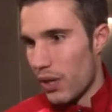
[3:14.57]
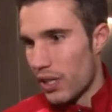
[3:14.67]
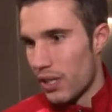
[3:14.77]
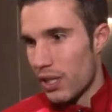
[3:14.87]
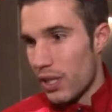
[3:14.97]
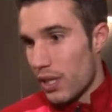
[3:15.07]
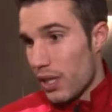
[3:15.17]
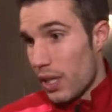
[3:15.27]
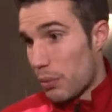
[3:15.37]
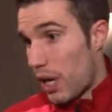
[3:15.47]
and
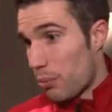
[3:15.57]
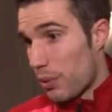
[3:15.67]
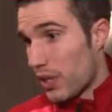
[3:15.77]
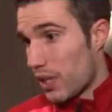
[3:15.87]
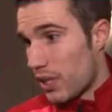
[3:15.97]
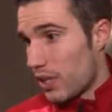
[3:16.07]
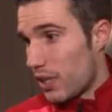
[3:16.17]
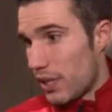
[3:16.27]
in my opinion,